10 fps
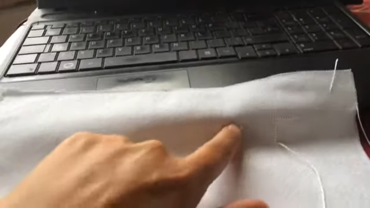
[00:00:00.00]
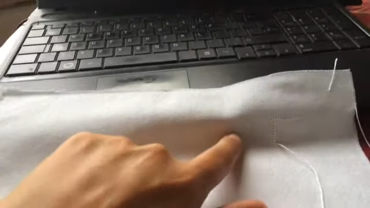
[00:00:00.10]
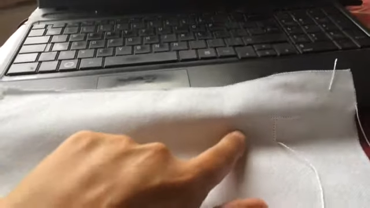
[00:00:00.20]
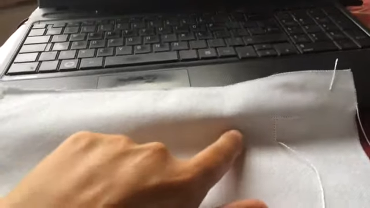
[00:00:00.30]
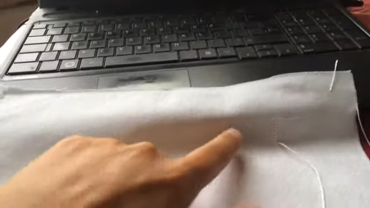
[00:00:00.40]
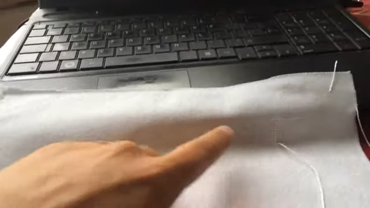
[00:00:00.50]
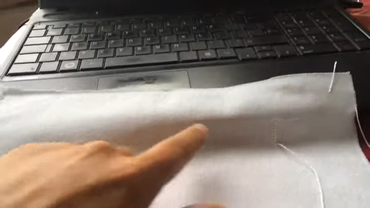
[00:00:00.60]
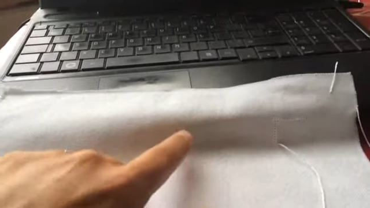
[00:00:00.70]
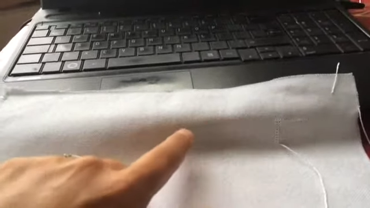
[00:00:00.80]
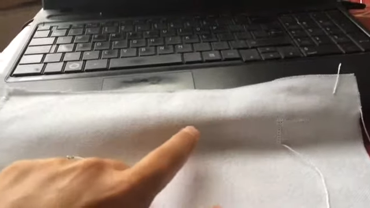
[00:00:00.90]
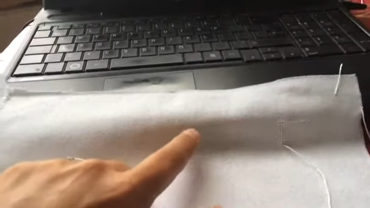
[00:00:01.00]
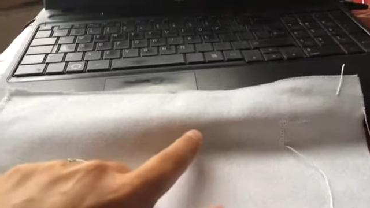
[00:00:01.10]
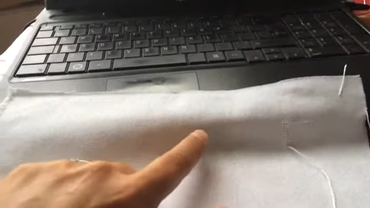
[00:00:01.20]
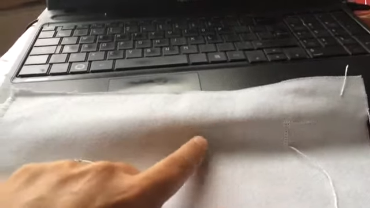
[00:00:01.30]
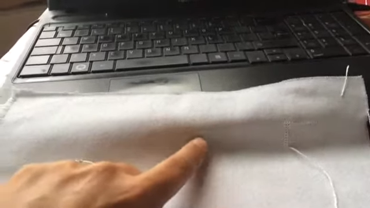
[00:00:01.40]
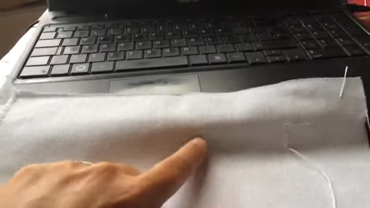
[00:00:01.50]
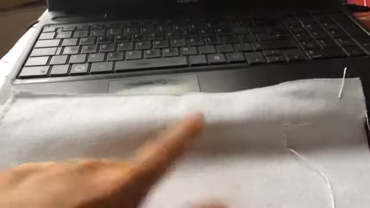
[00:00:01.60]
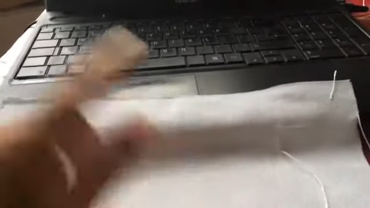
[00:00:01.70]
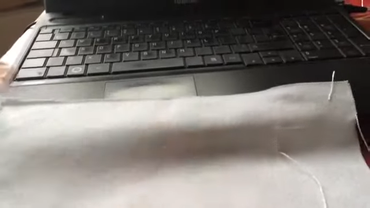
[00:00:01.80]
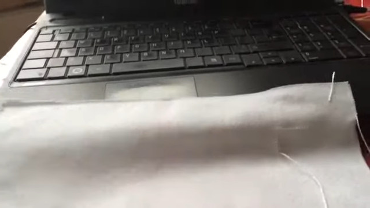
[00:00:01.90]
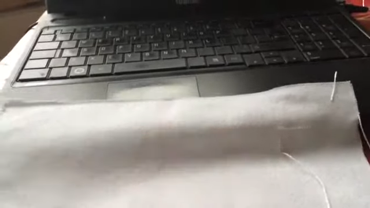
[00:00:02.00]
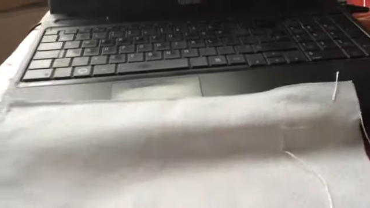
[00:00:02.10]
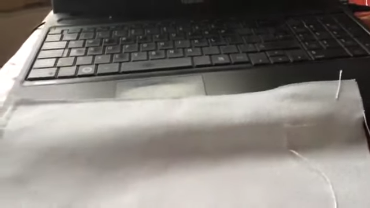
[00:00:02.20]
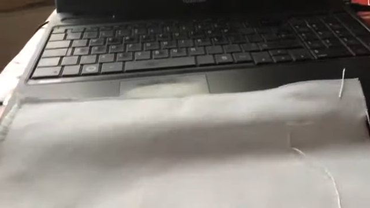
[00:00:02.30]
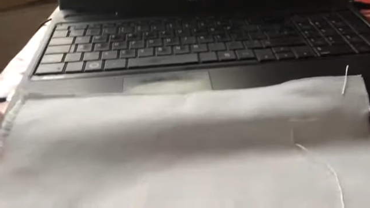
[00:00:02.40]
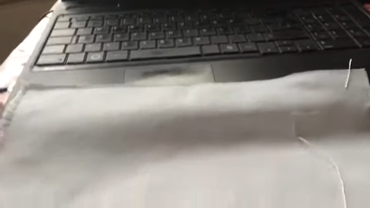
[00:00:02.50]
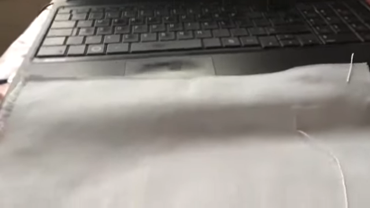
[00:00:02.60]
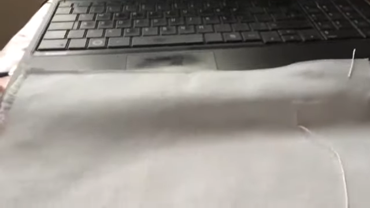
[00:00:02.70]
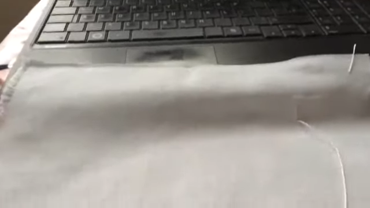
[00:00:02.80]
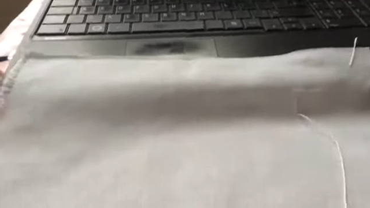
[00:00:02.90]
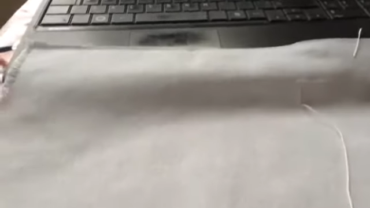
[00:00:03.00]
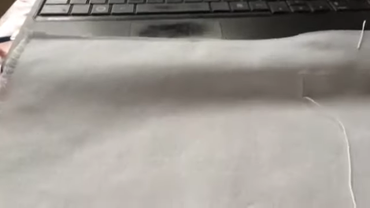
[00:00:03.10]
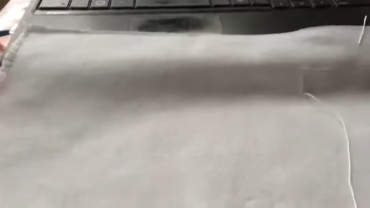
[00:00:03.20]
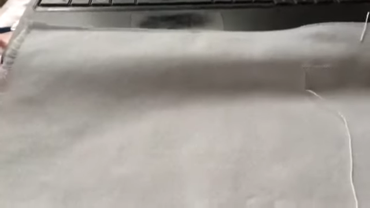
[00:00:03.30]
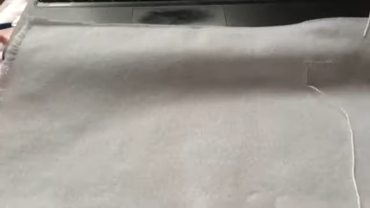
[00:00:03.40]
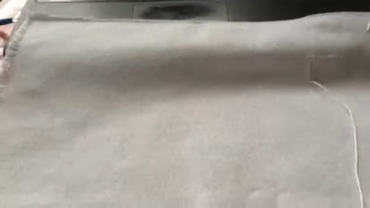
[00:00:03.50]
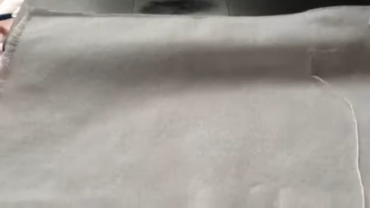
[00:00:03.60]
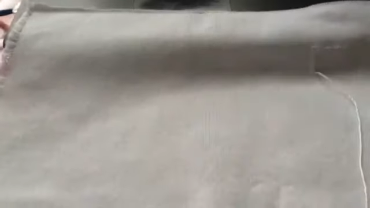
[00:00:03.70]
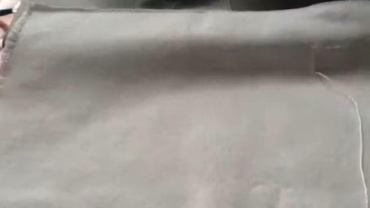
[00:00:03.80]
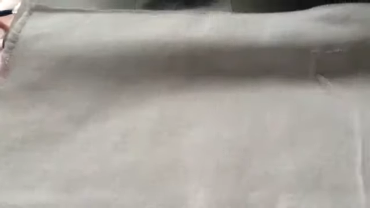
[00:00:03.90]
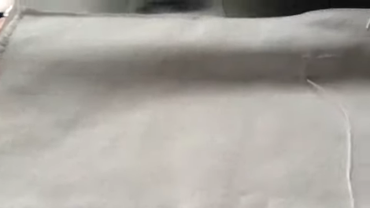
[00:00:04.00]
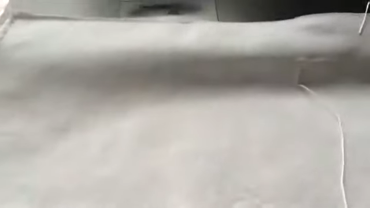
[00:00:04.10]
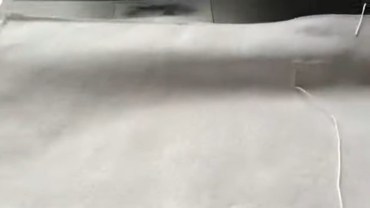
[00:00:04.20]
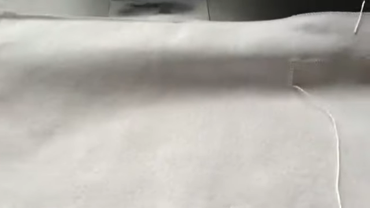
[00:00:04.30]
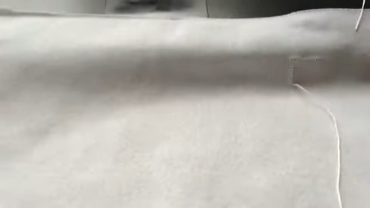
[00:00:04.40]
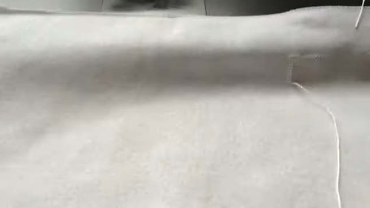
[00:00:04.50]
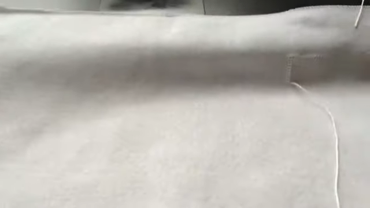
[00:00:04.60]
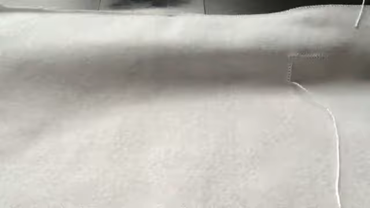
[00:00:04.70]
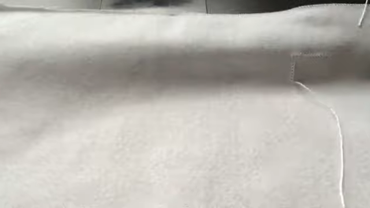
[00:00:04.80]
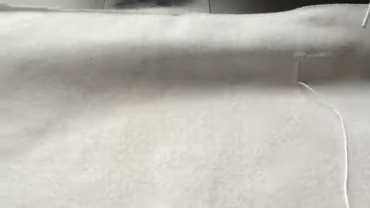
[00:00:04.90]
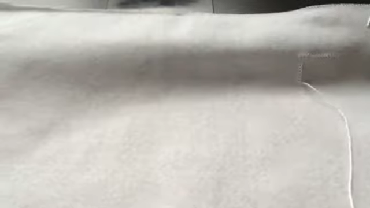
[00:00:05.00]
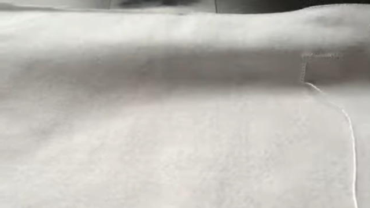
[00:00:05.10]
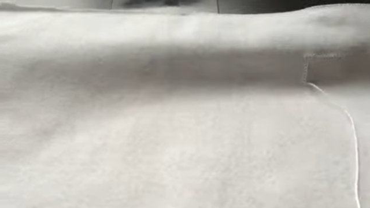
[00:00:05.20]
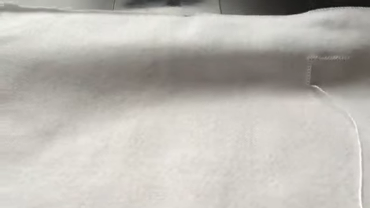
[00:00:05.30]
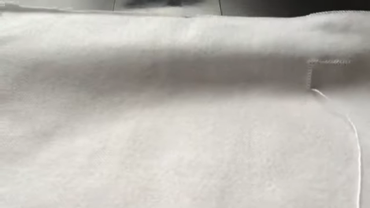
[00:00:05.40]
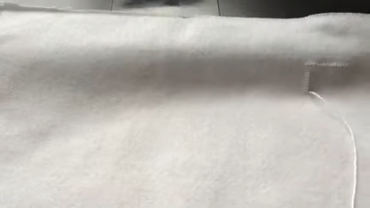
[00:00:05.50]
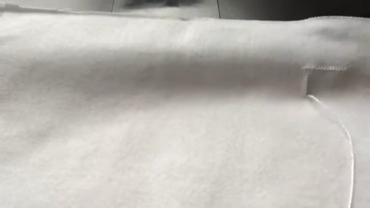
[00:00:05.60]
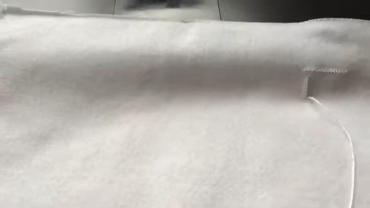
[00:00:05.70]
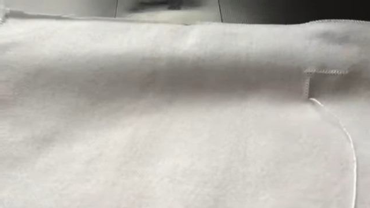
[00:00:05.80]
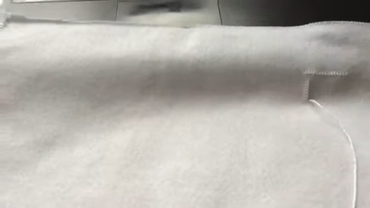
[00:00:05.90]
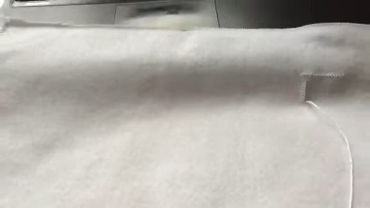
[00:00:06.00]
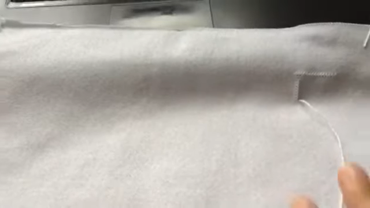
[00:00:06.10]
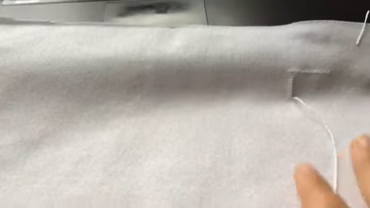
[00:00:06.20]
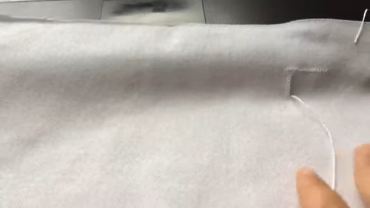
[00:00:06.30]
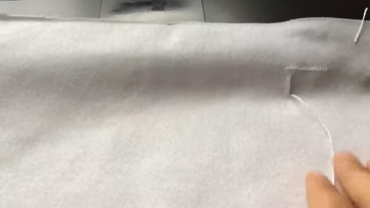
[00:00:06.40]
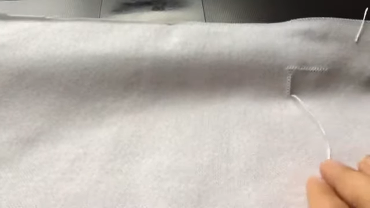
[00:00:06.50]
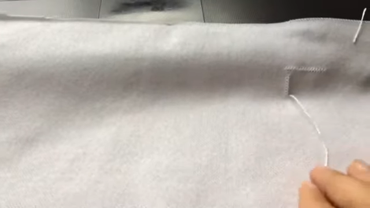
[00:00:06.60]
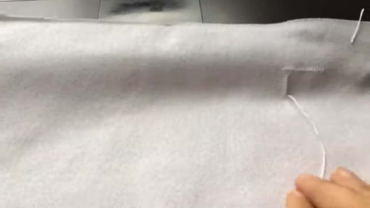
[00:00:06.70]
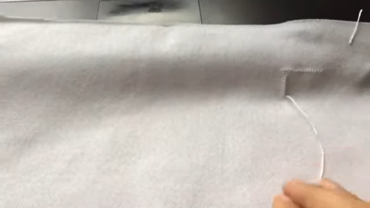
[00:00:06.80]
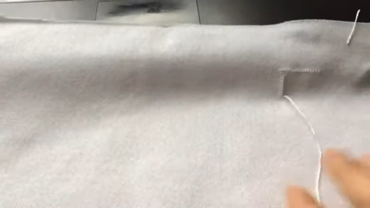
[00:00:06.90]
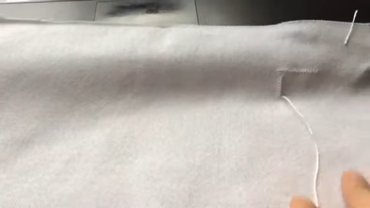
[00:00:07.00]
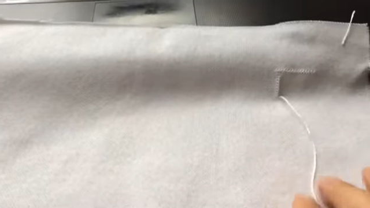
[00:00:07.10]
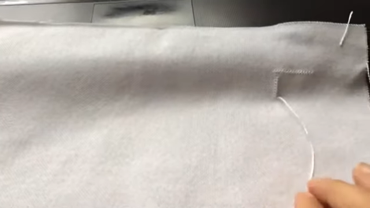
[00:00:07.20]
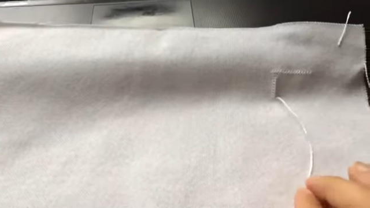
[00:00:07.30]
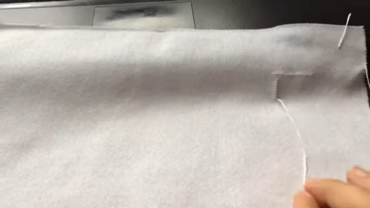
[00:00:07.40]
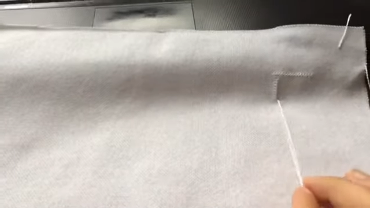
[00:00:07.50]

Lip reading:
No face is visible, so there are no lips to read.